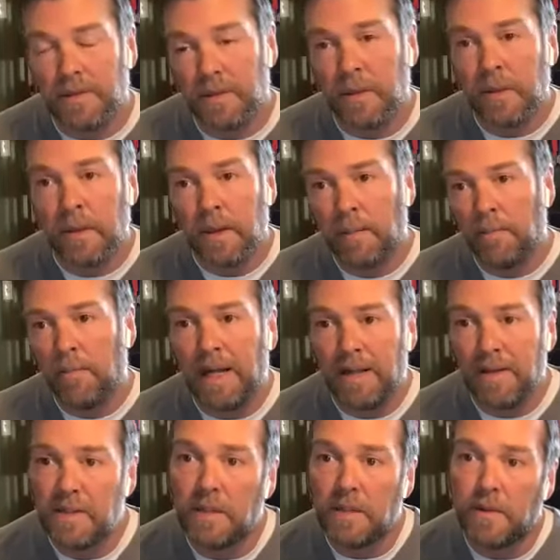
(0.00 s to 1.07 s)
And
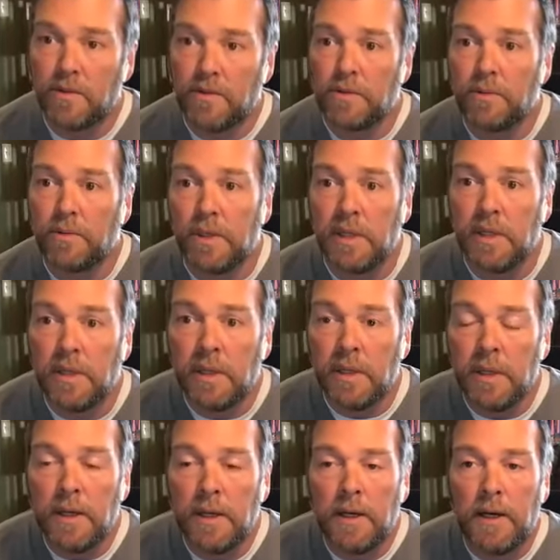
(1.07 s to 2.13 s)
balancing those three
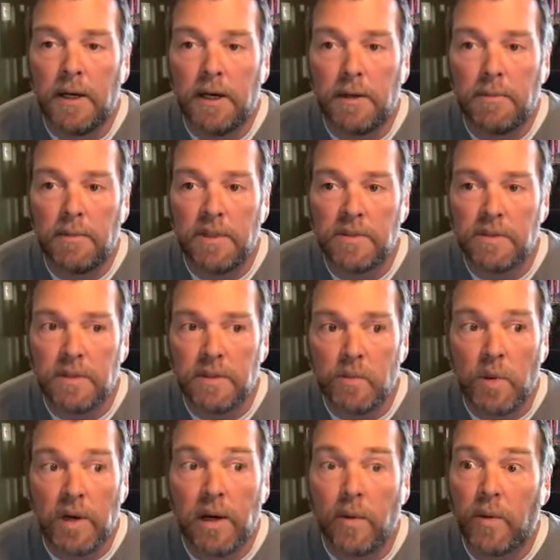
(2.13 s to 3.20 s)
um, is, is
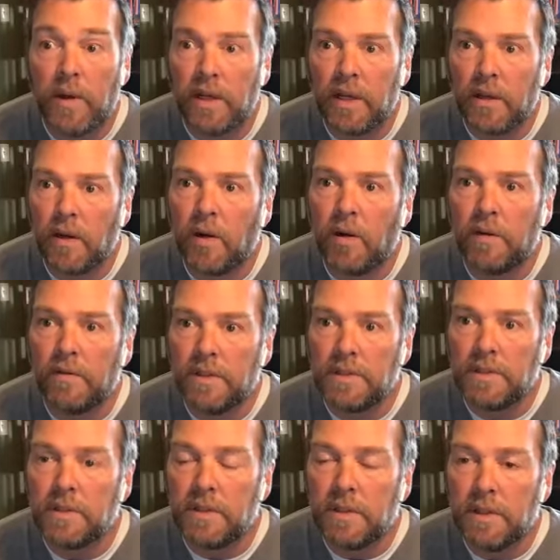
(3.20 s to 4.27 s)
where I want to get all of
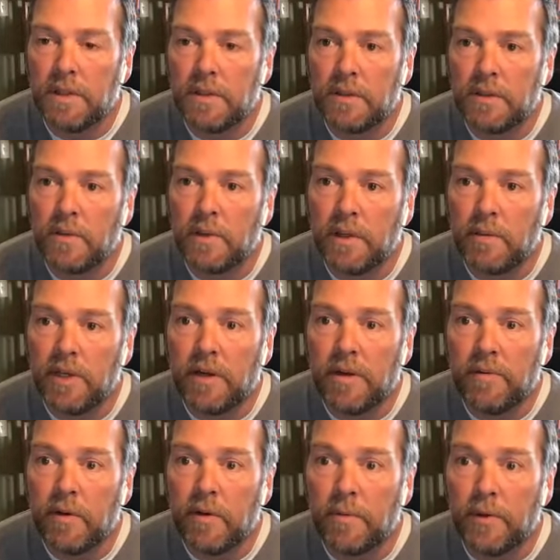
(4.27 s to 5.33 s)
us to, to really be
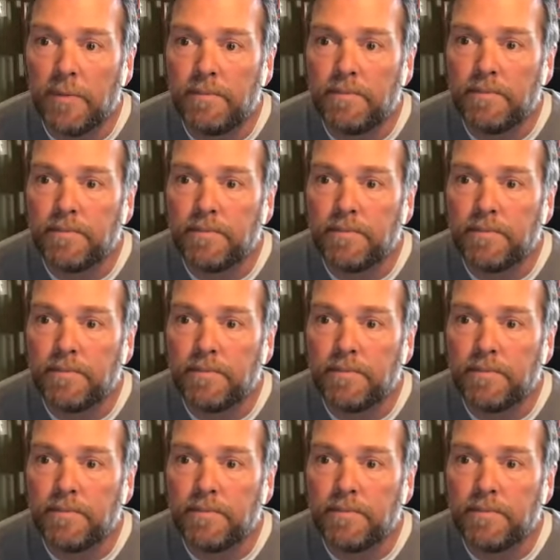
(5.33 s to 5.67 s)
comfortable.